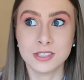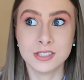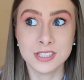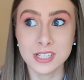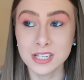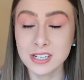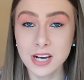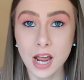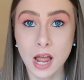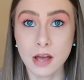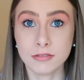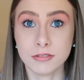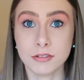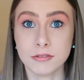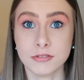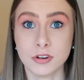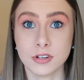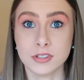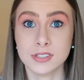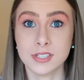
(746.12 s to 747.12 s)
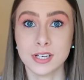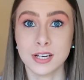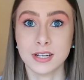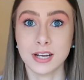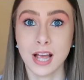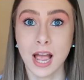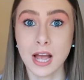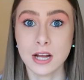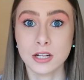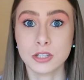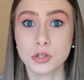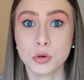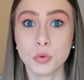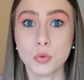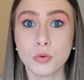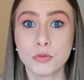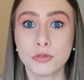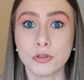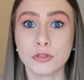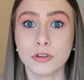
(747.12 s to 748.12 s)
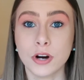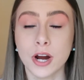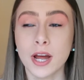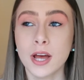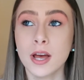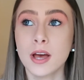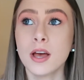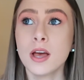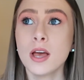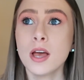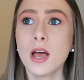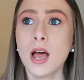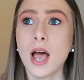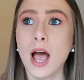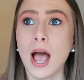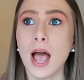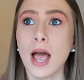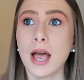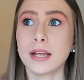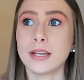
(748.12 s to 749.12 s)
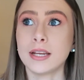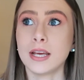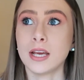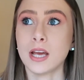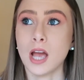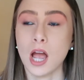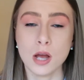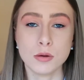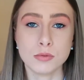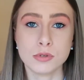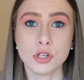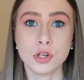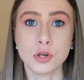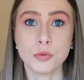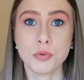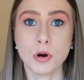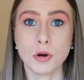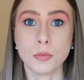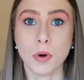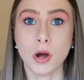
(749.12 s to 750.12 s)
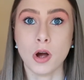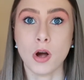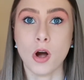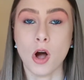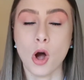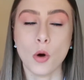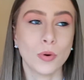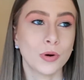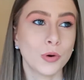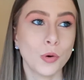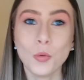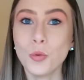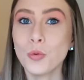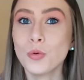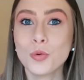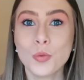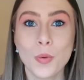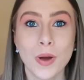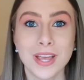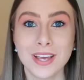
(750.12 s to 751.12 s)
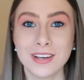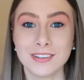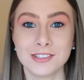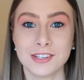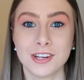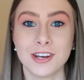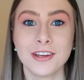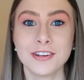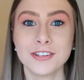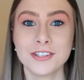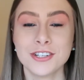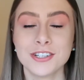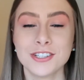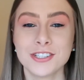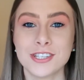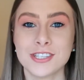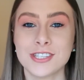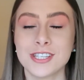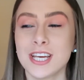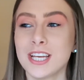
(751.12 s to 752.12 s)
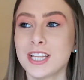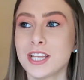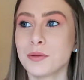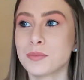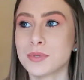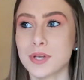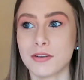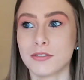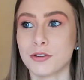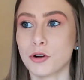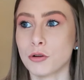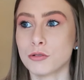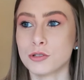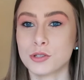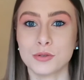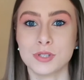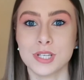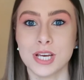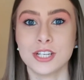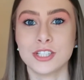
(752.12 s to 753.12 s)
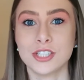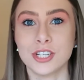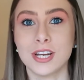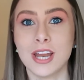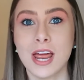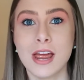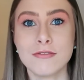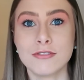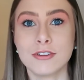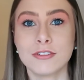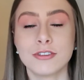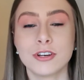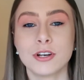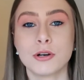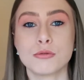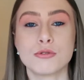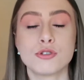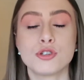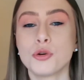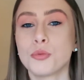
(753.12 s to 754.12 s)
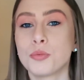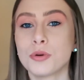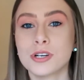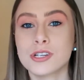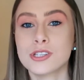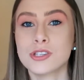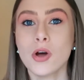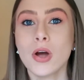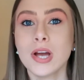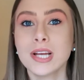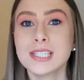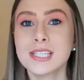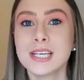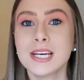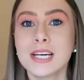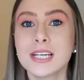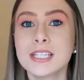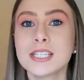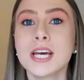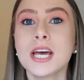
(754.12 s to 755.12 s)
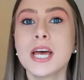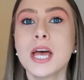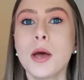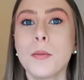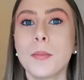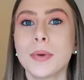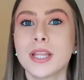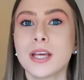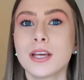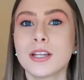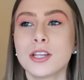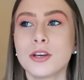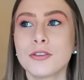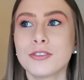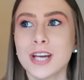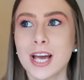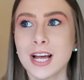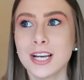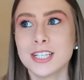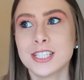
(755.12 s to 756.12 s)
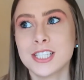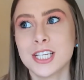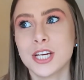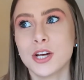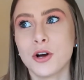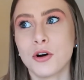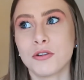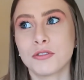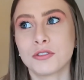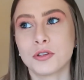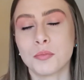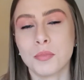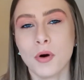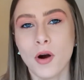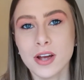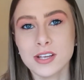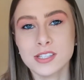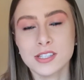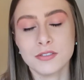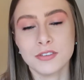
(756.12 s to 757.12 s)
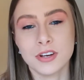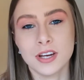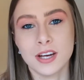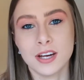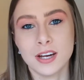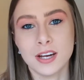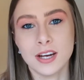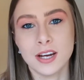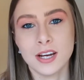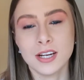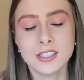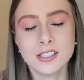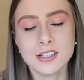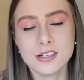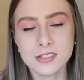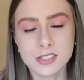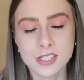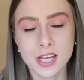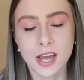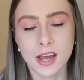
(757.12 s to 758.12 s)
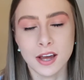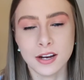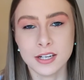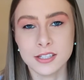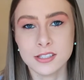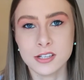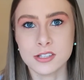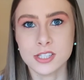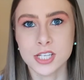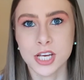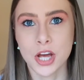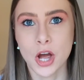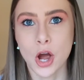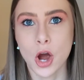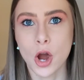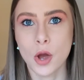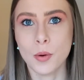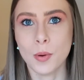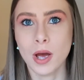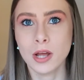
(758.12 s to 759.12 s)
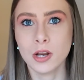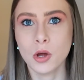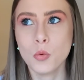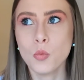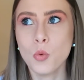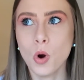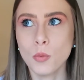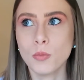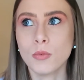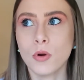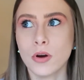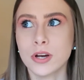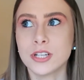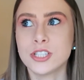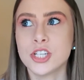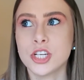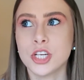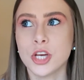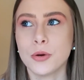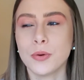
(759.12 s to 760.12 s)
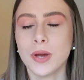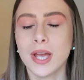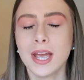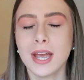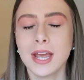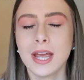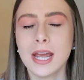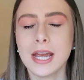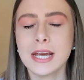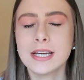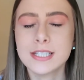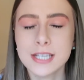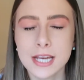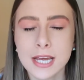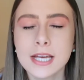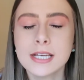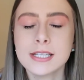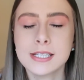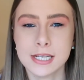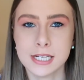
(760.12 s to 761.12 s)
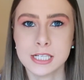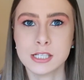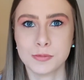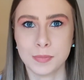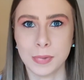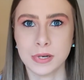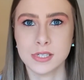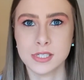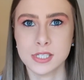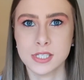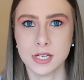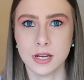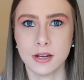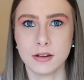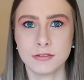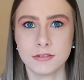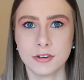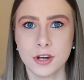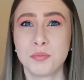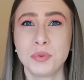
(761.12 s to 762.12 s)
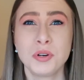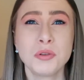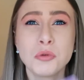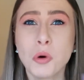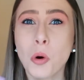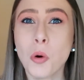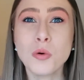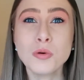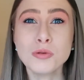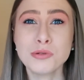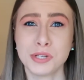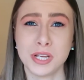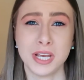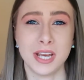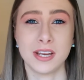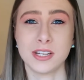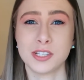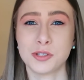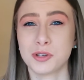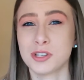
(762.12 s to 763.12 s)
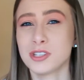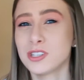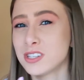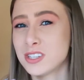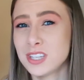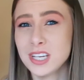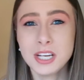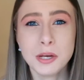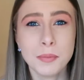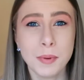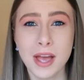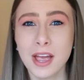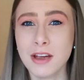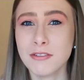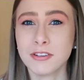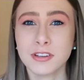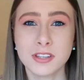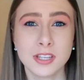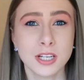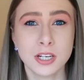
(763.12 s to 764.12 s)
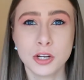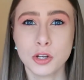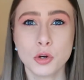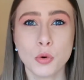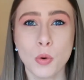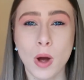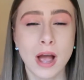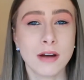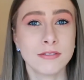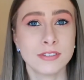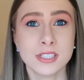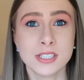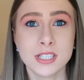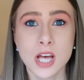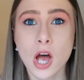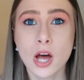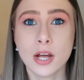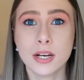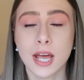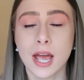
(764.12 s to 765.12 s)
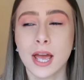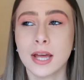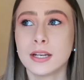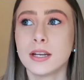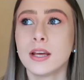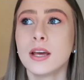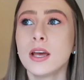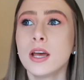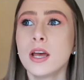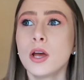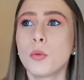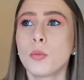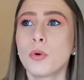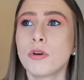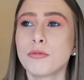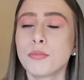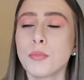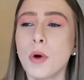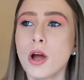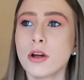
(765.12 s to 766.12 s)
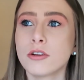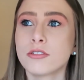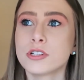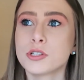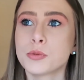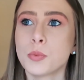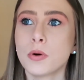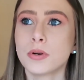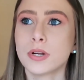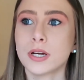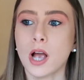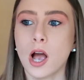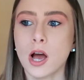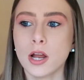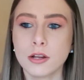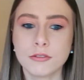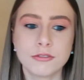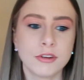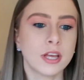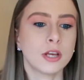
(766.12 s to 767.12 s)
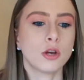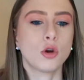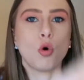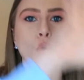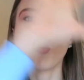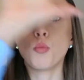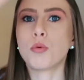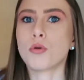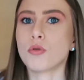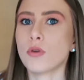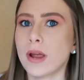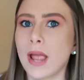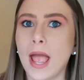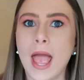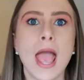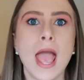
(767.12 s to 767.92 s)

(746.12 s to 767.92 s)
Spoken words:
didn't have the funding at all for it, and it absolutely broke my heart. I went all the way into London to see them, to have a consultation and everything. I was super excited, but then the reality of the price of it, it does hit, and it does hit home. And I won't lie to you, it is expensive, but of course it is, because think about everything that you're having done. And with Maya as well, to kind of incorporate